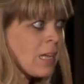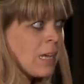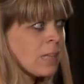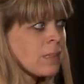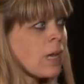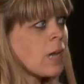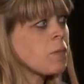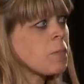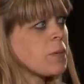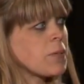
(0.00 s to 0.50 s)

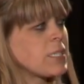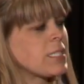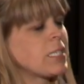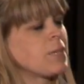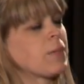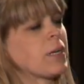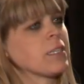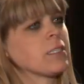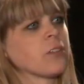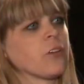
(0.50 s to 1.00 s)
allowed me to see
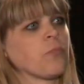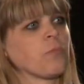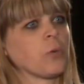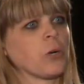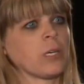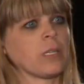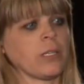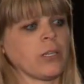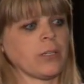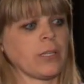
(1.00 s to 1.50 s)
myself
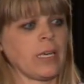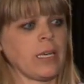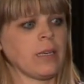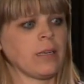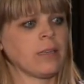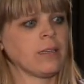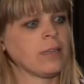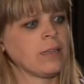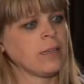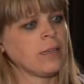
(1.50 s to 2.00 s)
more clearly
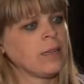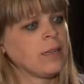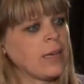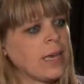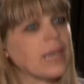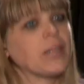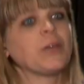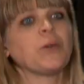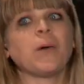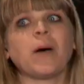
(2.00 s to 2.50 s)

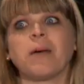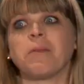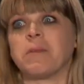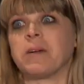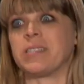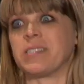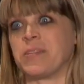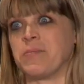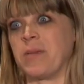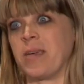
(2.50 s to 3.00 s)
and who I
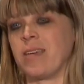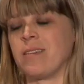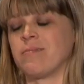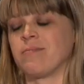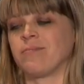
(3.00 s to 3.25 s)
want to be.